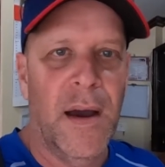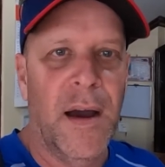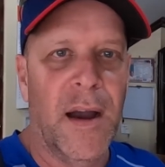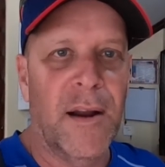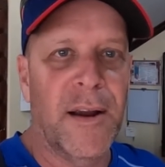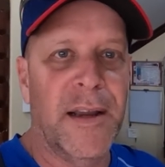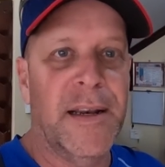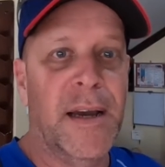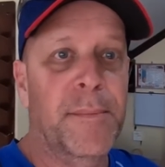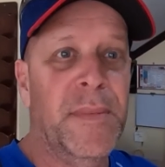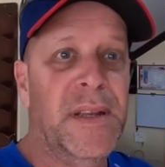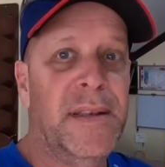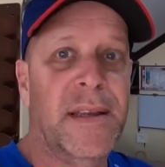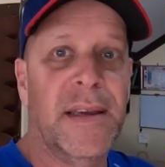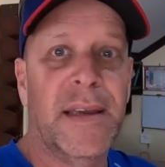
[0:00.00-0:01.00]
All right, I'm
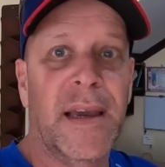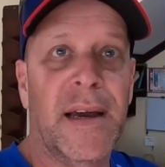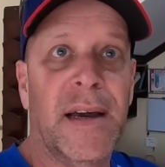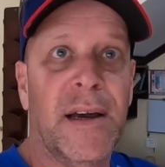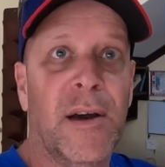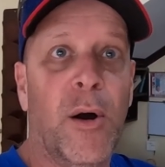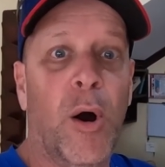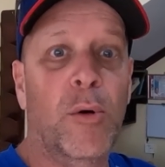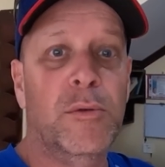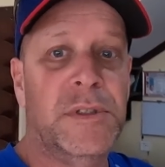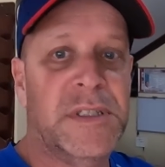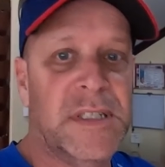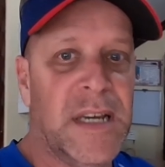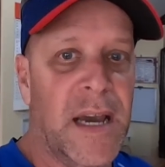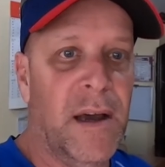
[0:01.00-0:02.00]
in the uh,
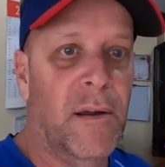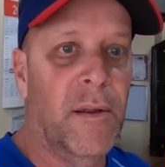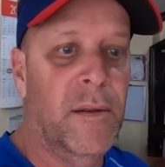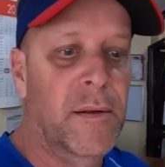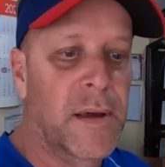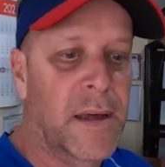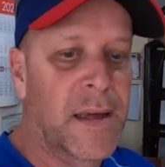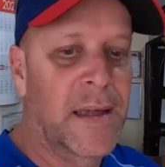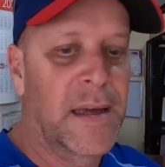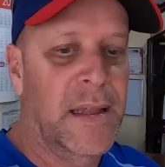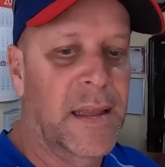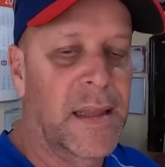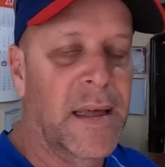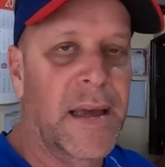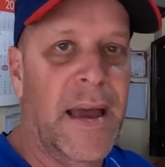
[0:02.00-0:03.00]
hotel
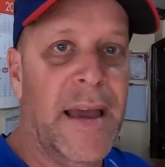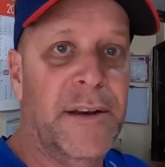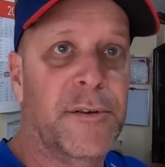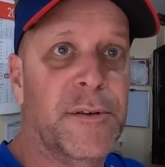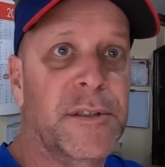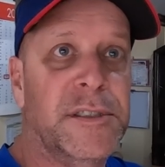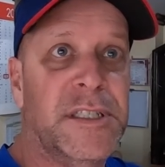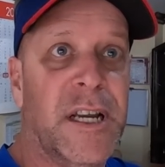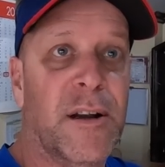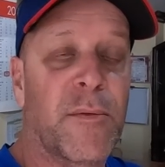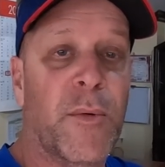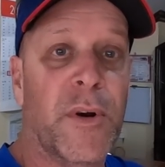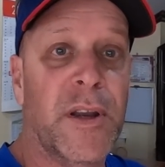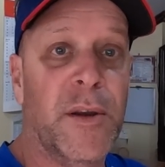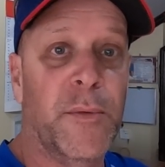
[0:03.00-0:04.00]
entrance here
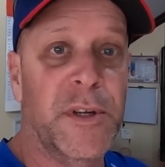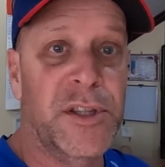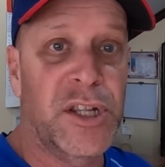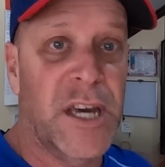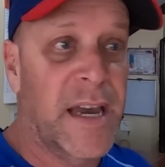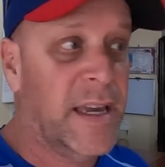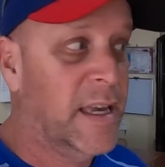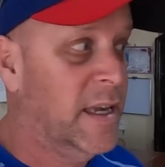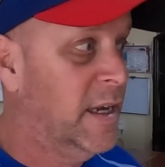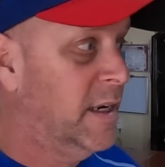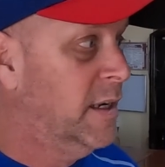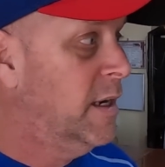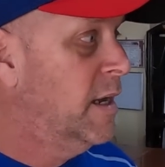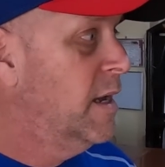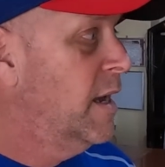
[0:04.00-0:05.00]
where you would check in.